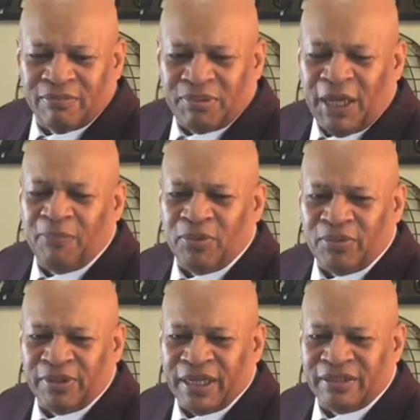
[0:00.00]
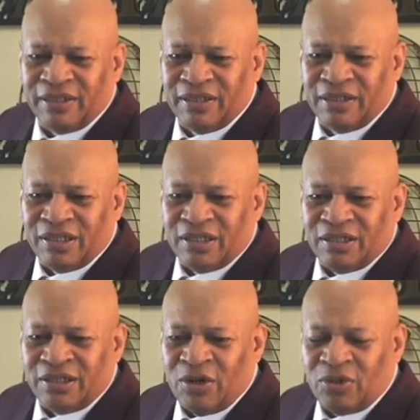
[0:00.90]
people that
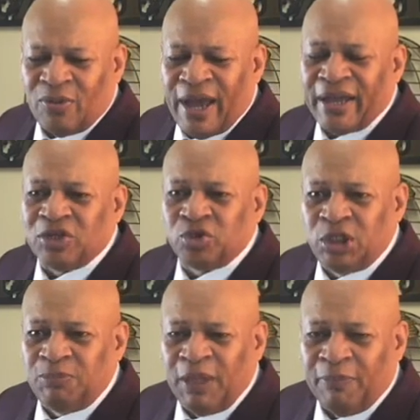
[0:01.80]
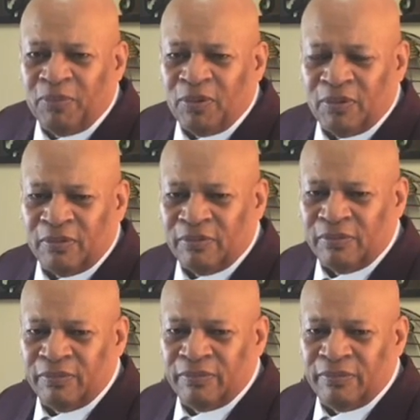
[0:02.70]
don't know how to treat people.
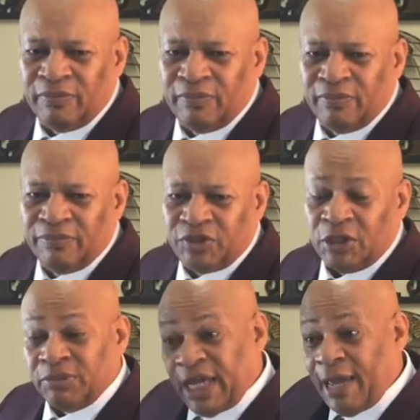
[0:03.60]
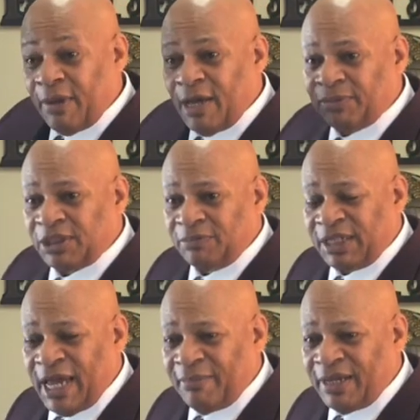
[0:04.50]
Sometime up,
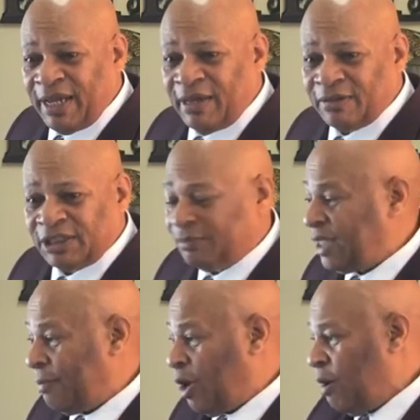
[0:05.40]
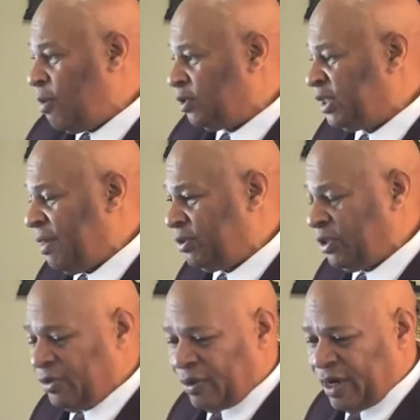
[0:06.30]
sometime down, sometime almost level to the
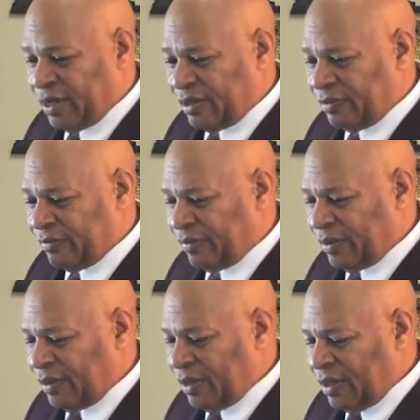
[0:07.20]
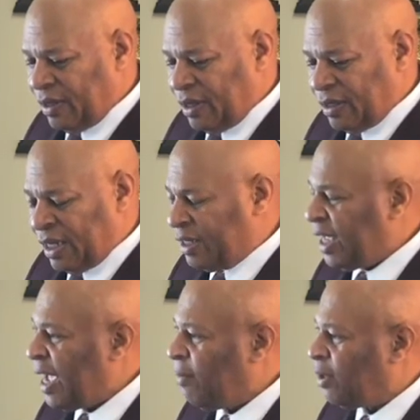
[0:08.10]
ground. That
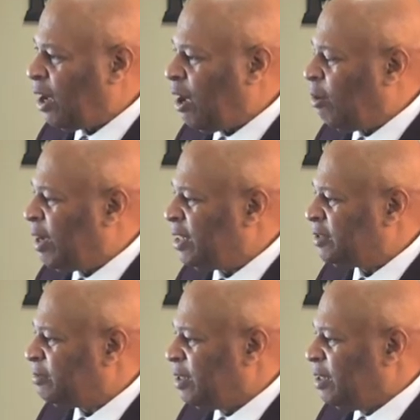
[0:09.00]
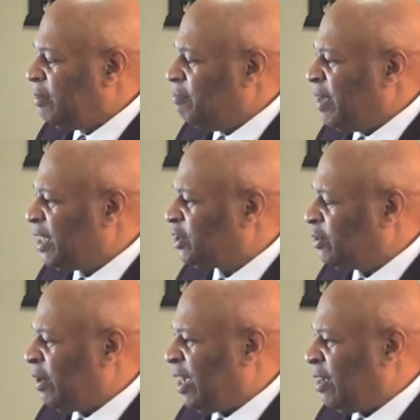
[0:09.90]
guy would always mess
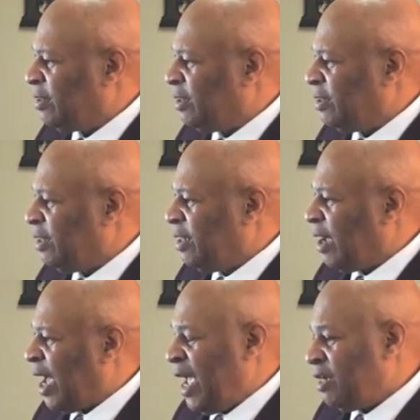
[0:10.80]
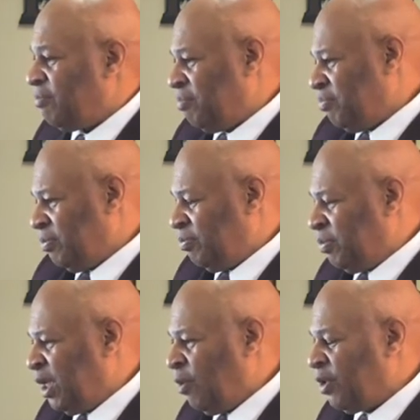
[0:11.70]
around. And I had to
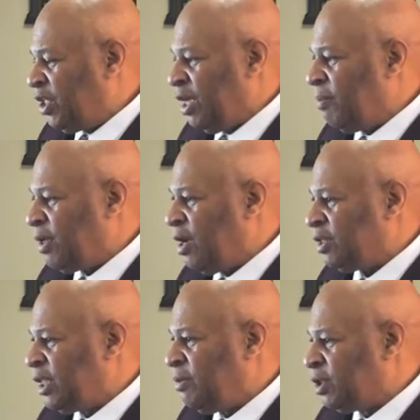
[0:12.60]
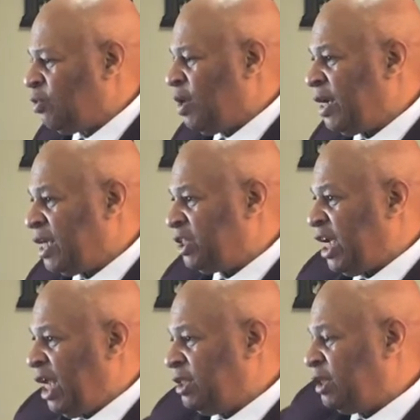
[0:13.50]
deal with him because he was the one I
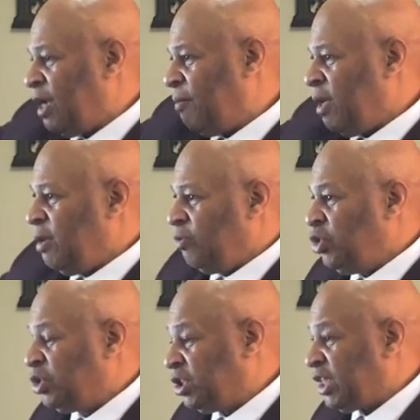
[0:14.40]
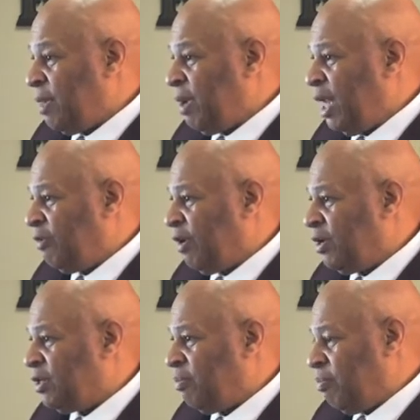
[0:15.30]
changed up, used the same
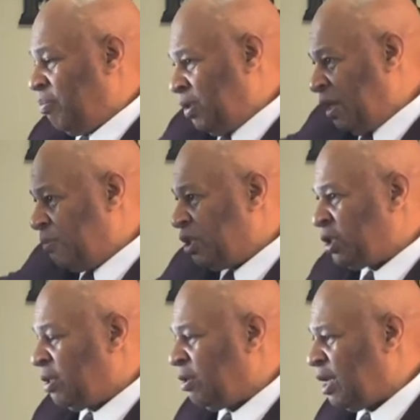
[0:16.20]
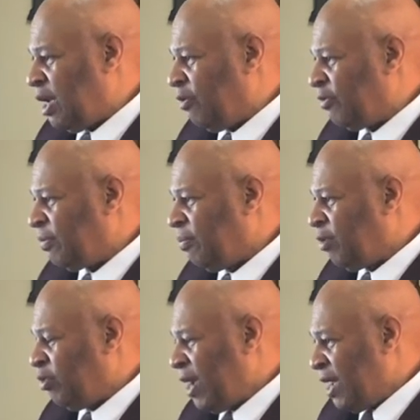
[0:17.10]
elevator to get material off.
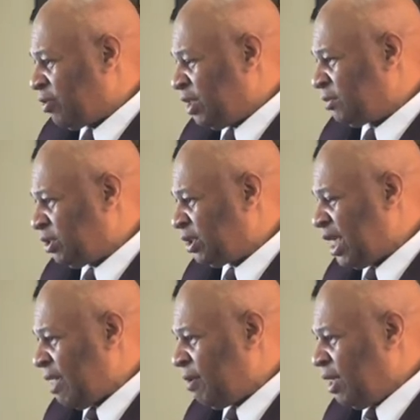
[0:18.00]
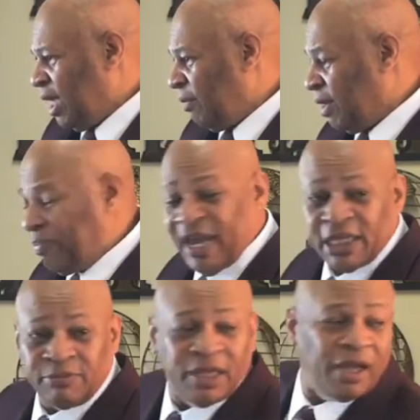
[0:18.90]
Around Christmas time, he want to
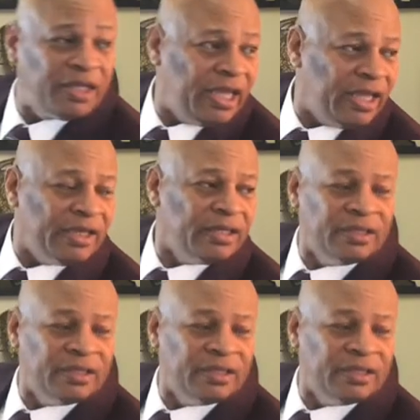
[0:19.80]
pass me out candy.